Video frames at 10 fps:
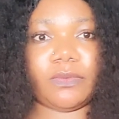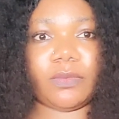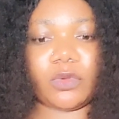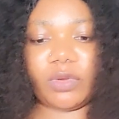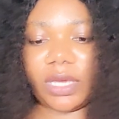
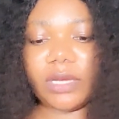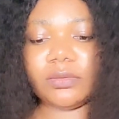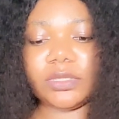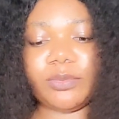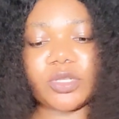Okay,
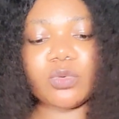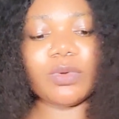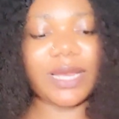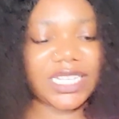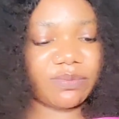the bottle will
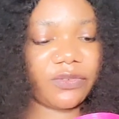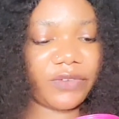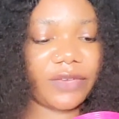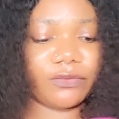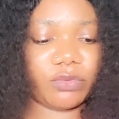last me
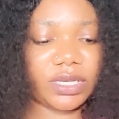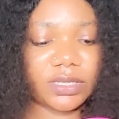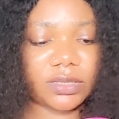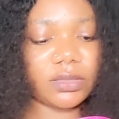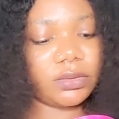5
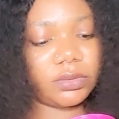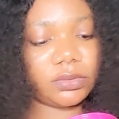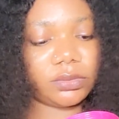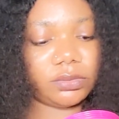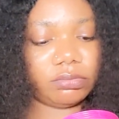weeks,
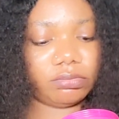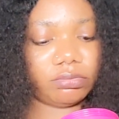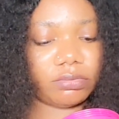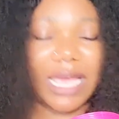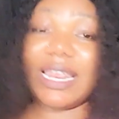
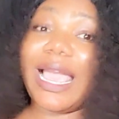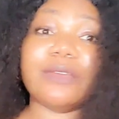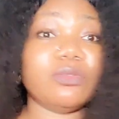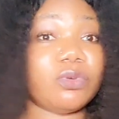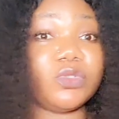and I
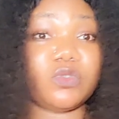don't want to